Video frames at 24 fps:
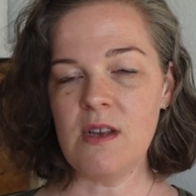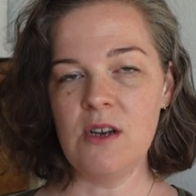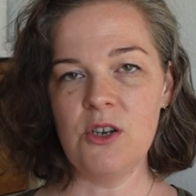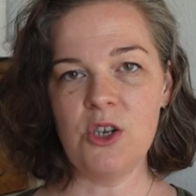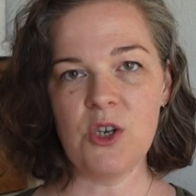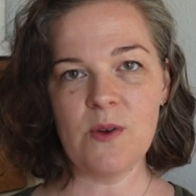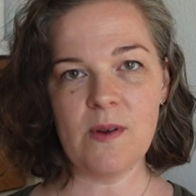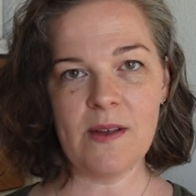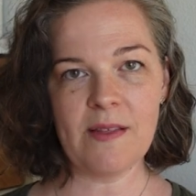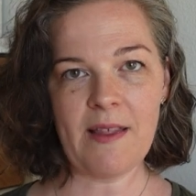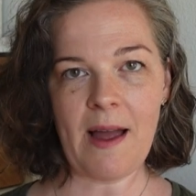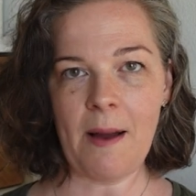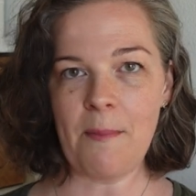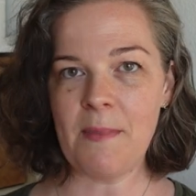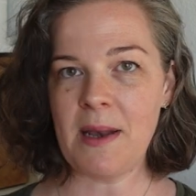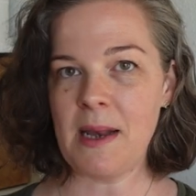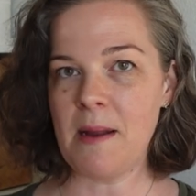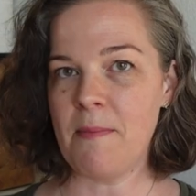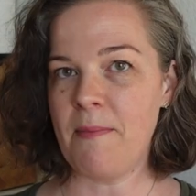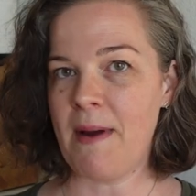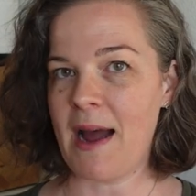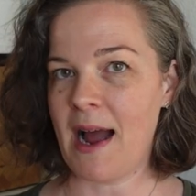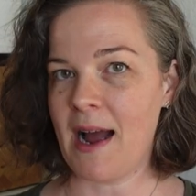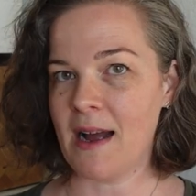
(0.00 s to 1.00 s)
doing that
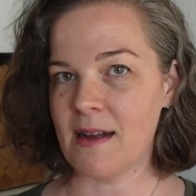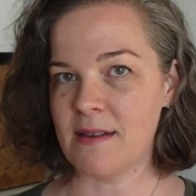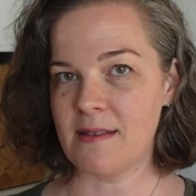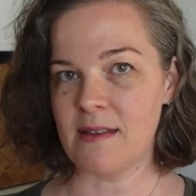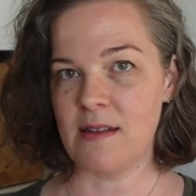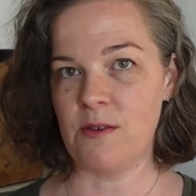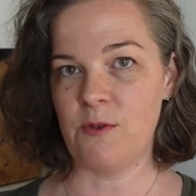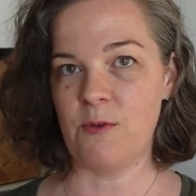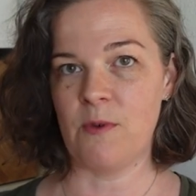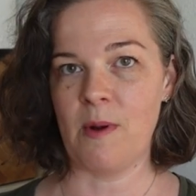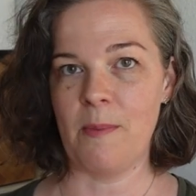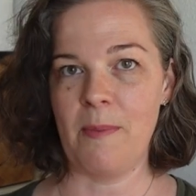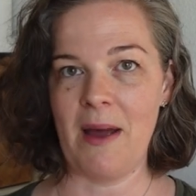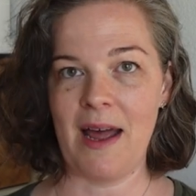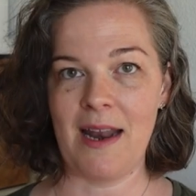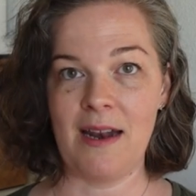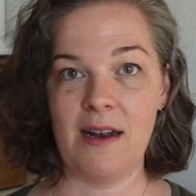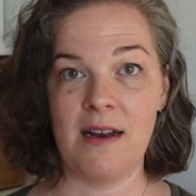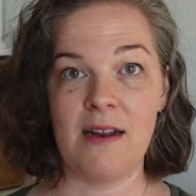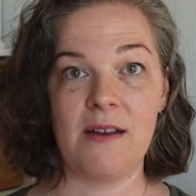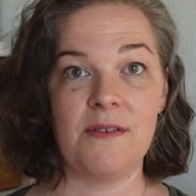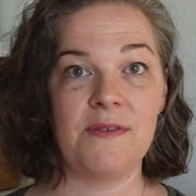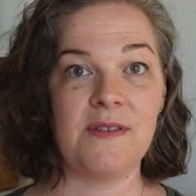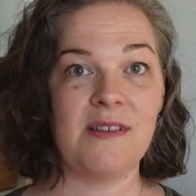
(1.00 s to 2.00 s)
many bags and
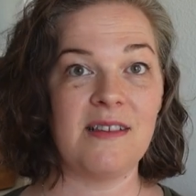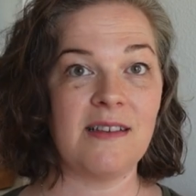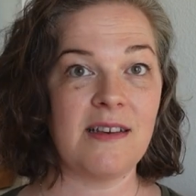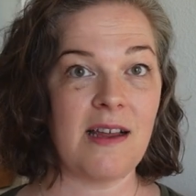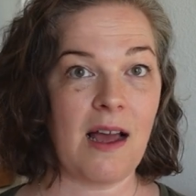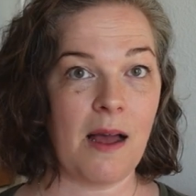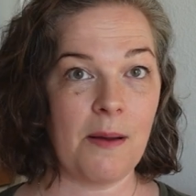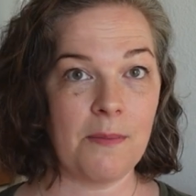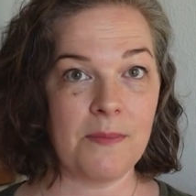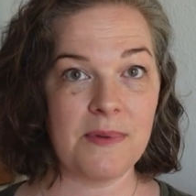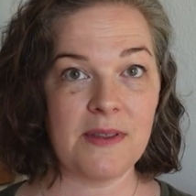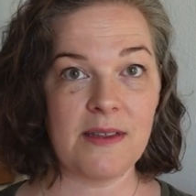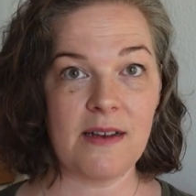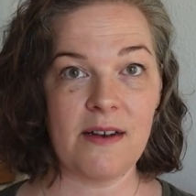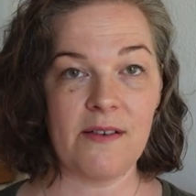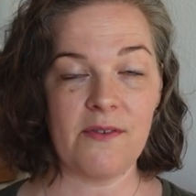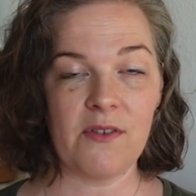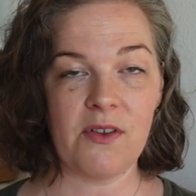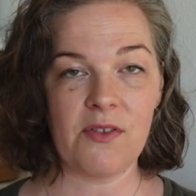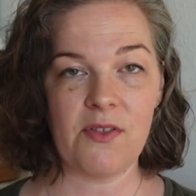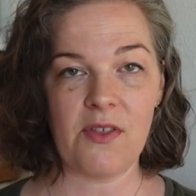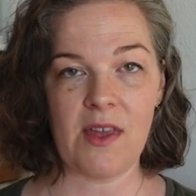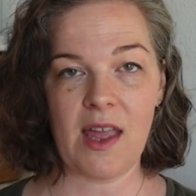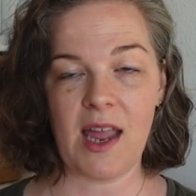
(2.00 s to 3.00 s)
repetitive steps and
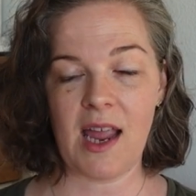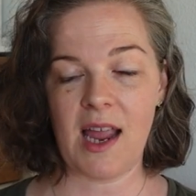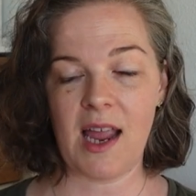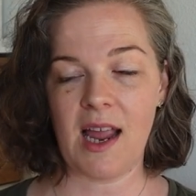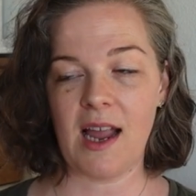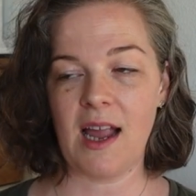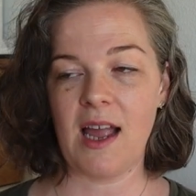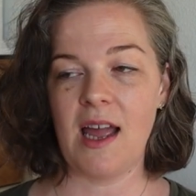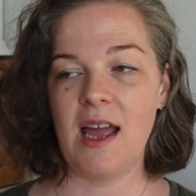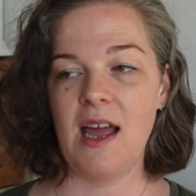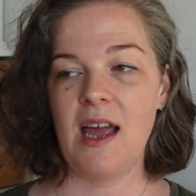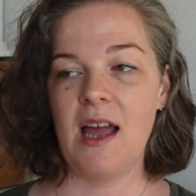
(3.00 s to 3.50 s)
everything.